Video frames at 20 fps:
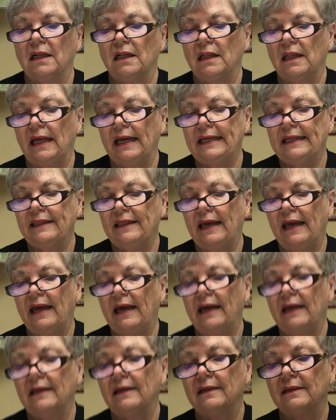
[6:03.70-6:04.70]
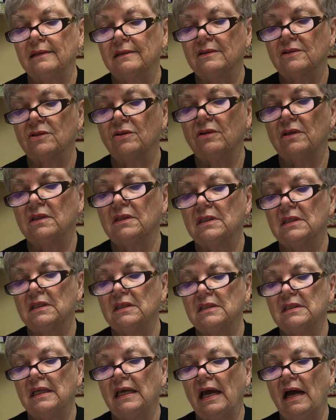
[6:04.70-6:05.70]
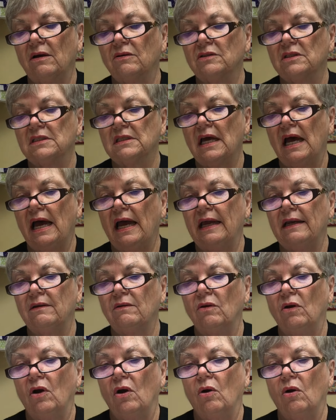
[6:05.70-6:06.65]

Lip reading: like that. So this is the outside.